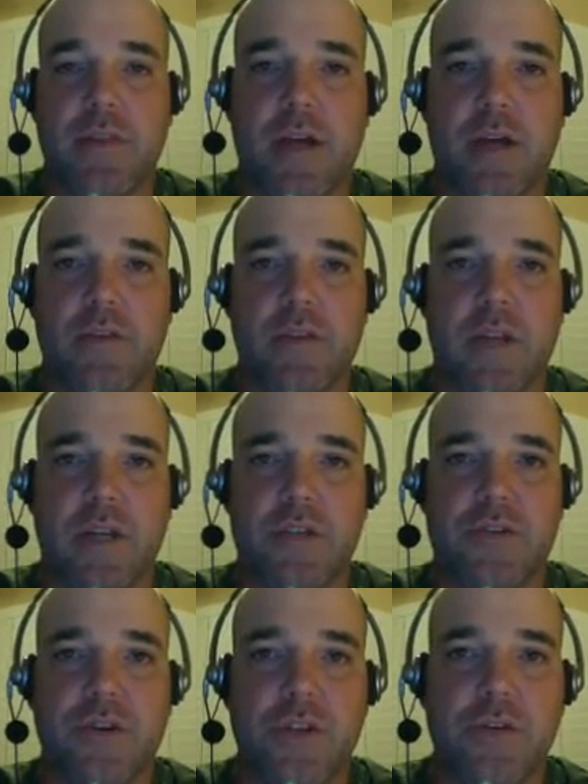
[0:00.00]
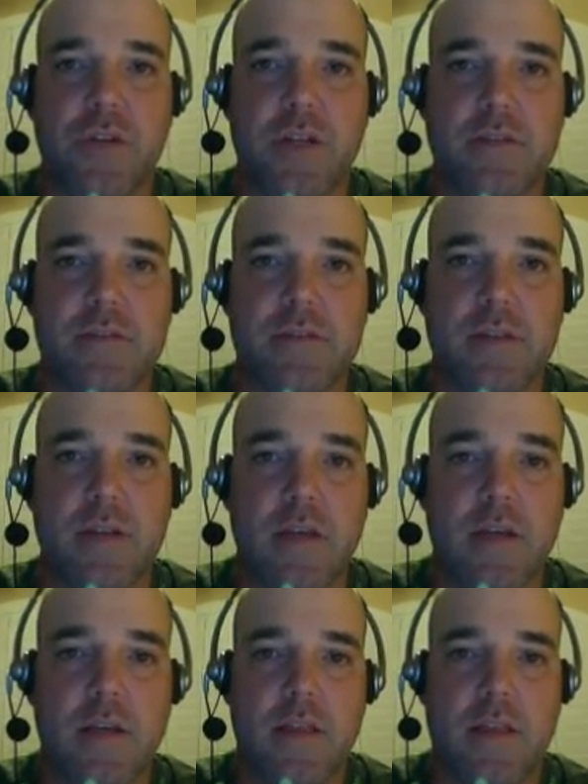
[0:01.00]
thousand extra units
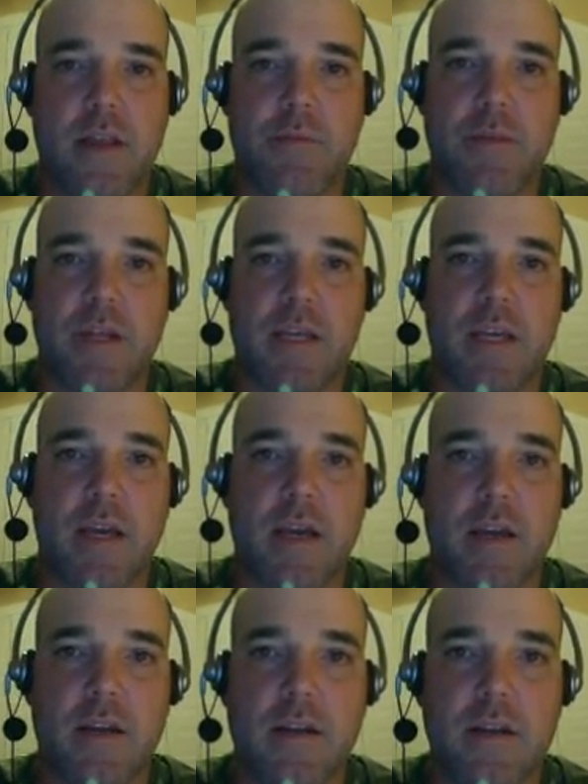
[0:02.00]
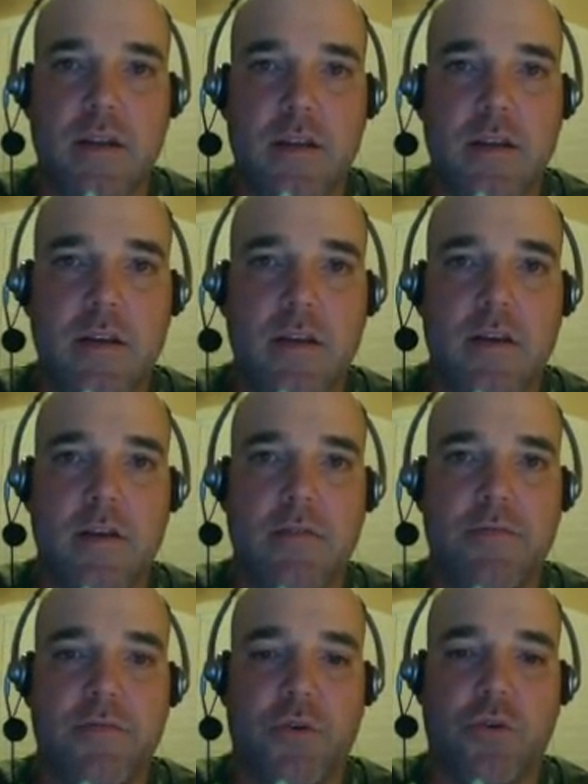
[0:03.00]
that I'm going to get
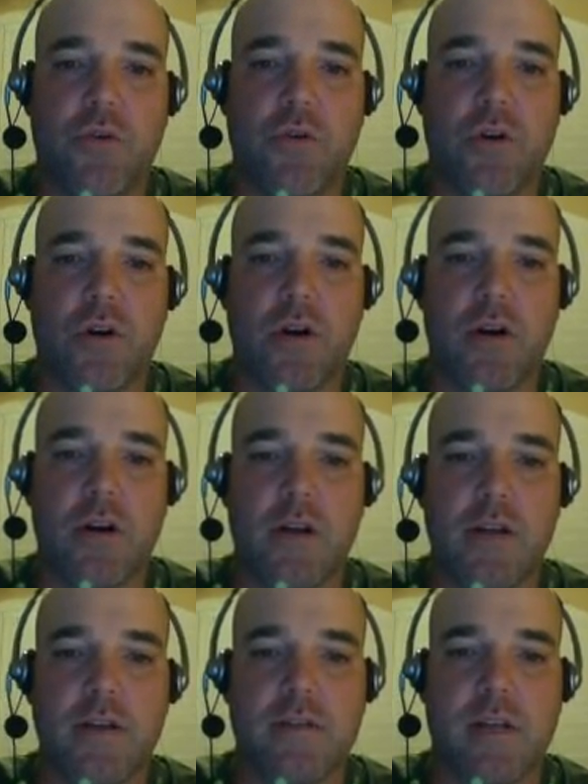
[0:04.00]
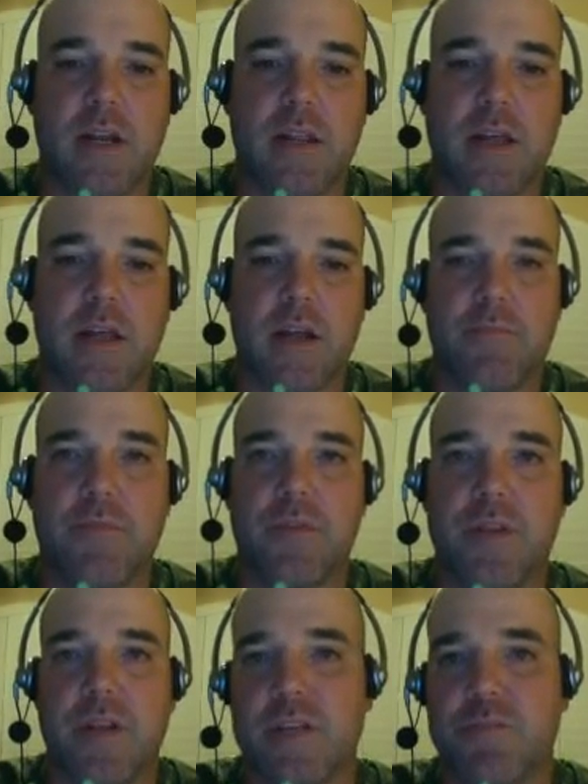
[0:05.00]
for setting that up for
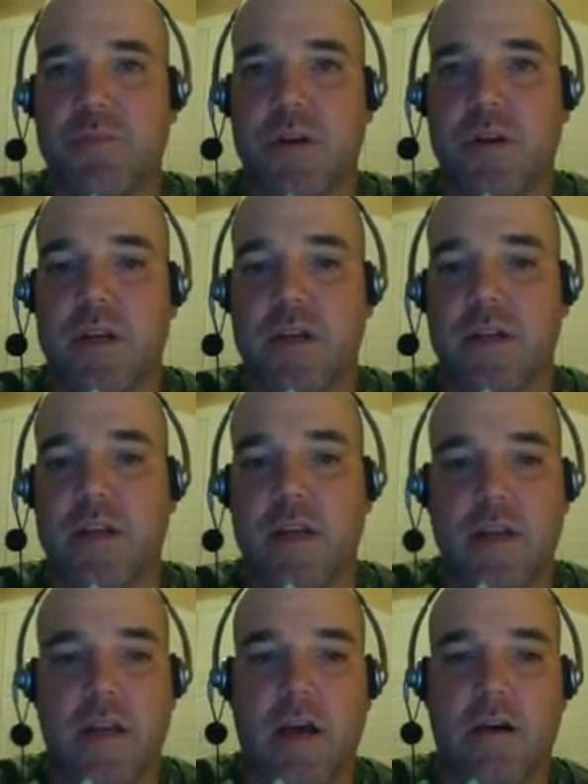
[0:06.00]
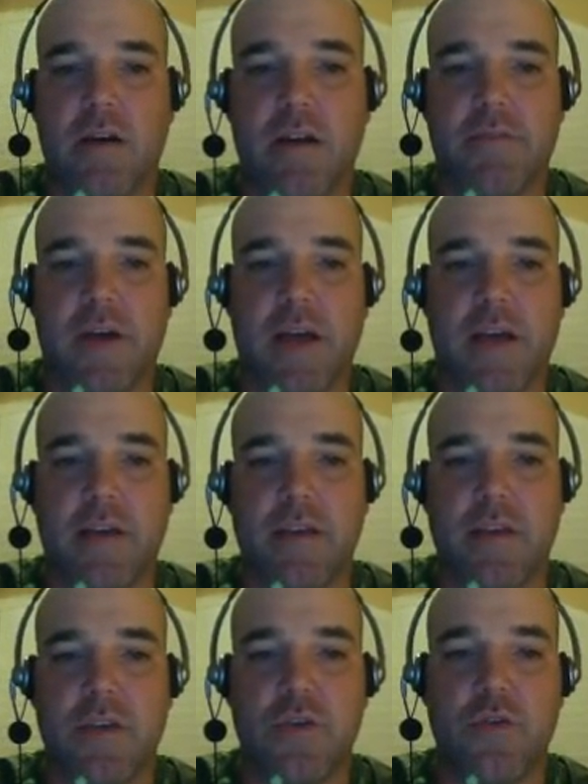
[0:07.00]
the next period. Now, if I
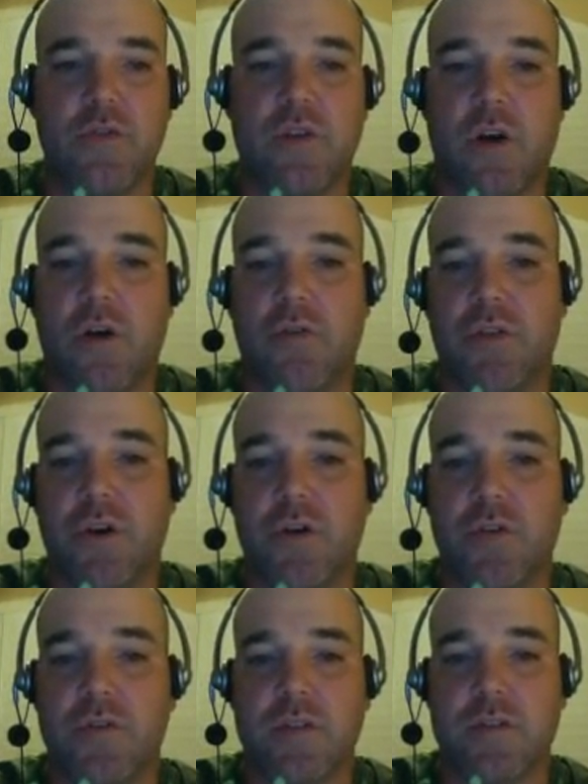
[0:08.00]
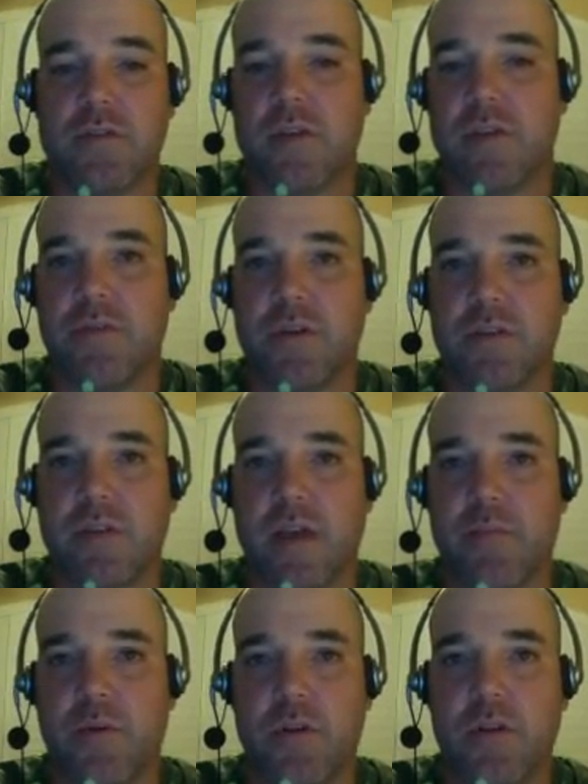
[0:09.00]
used all of those, let's say, for
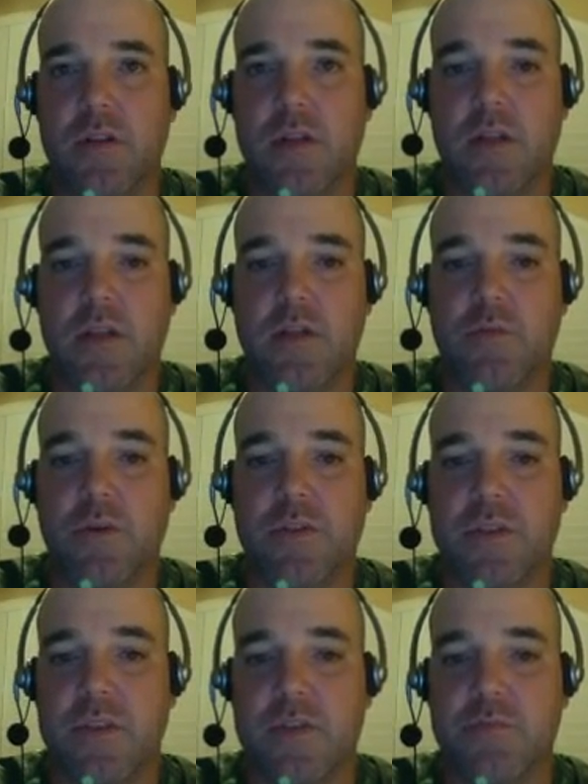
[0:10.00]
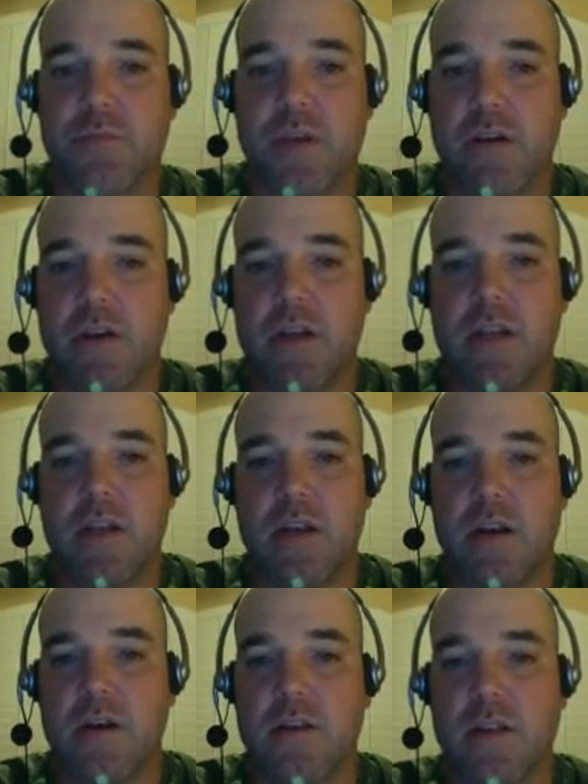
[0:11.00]
example, within this period
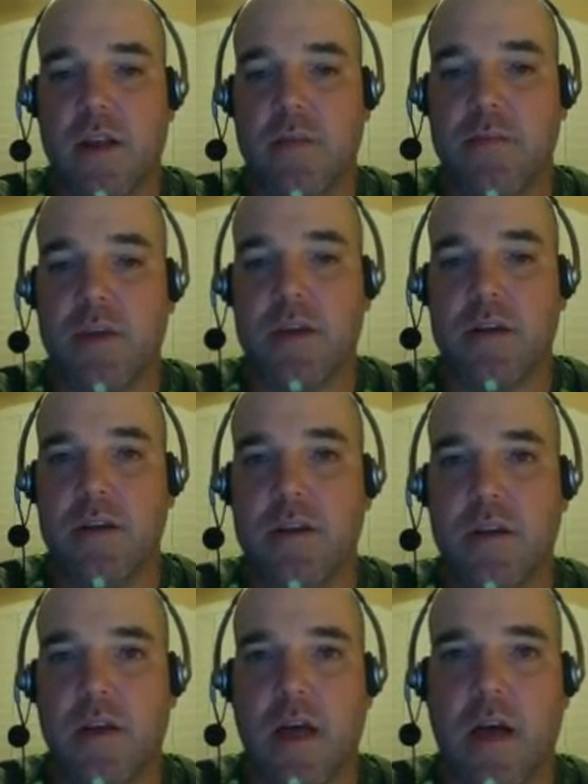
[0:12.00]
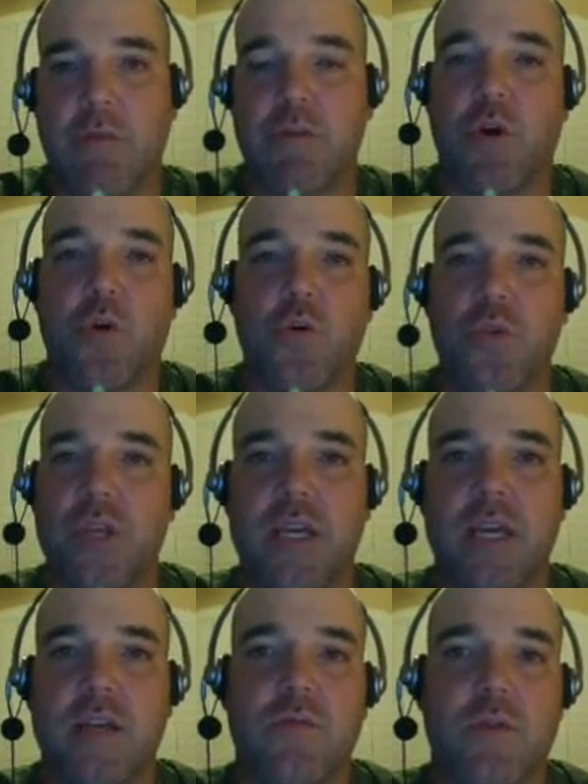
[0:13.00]
here that I'm in, I would only
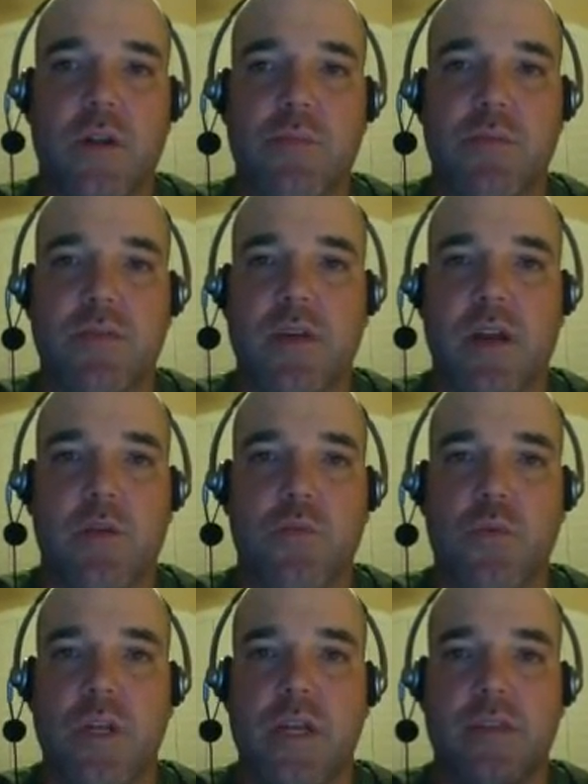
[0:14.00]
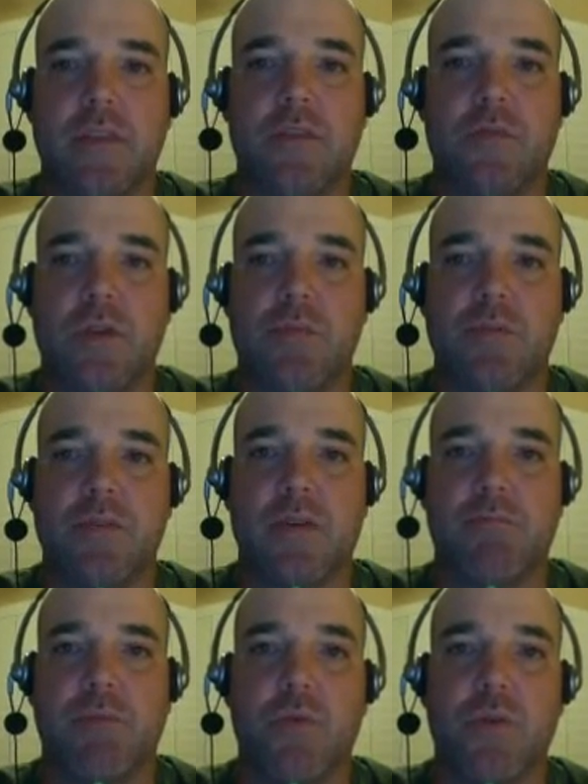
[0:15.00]
get 20%. I wouldn't get the
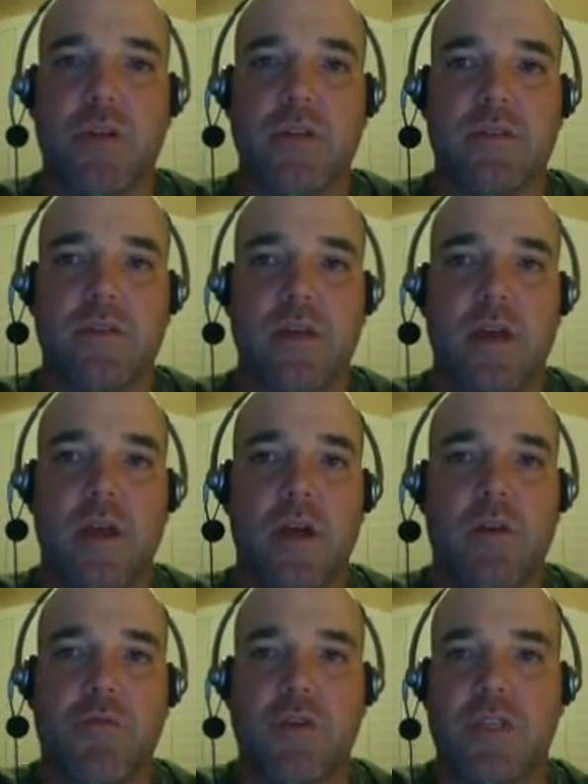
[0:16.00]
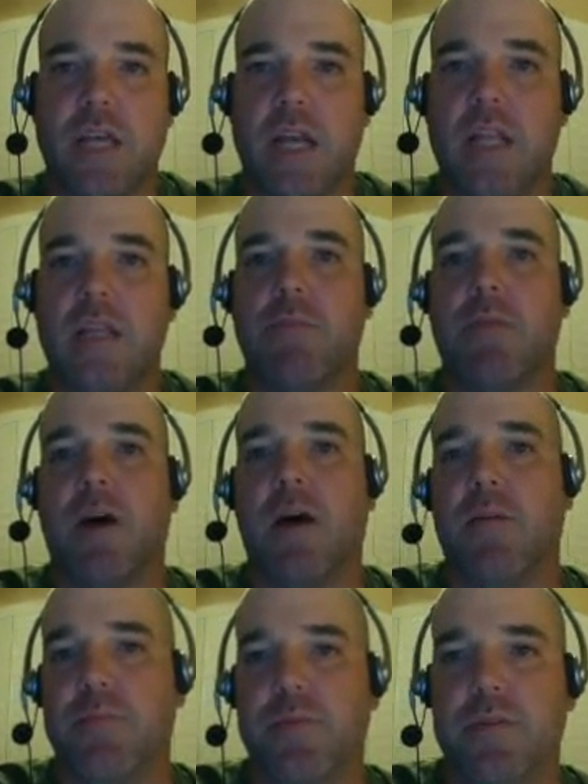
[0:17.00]
20% bonus for setting them
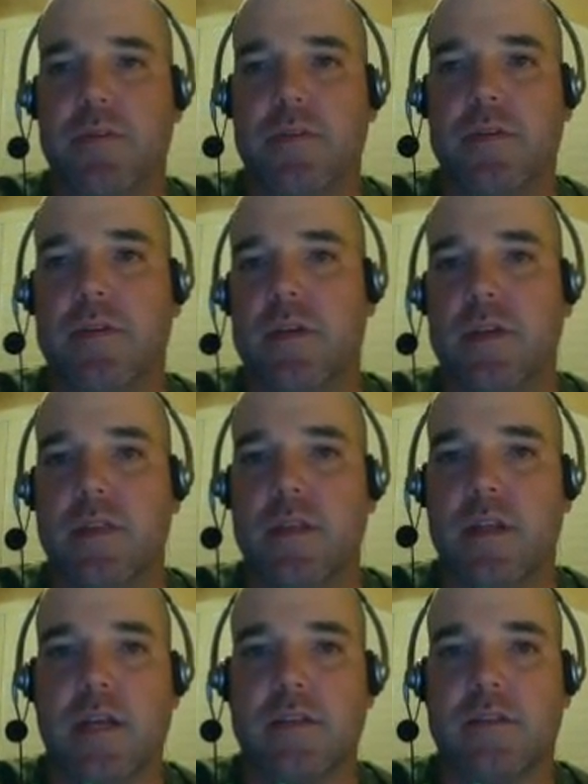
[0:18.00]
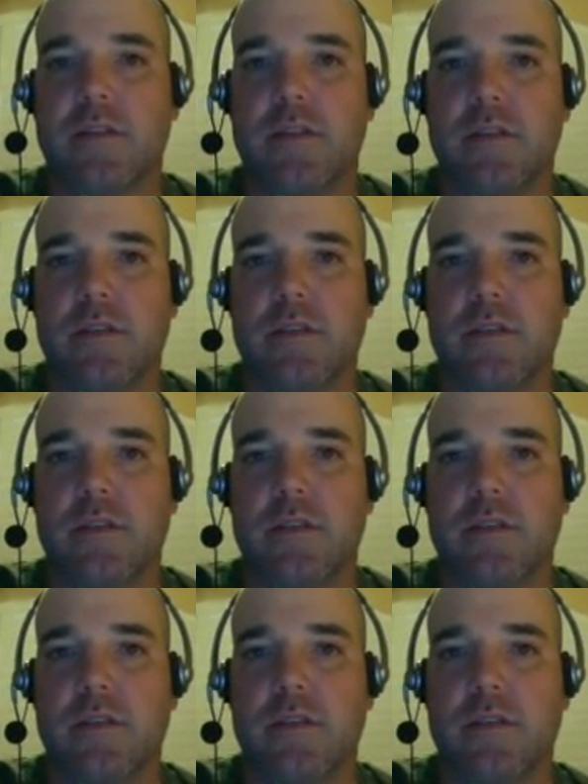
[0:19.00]
up in the next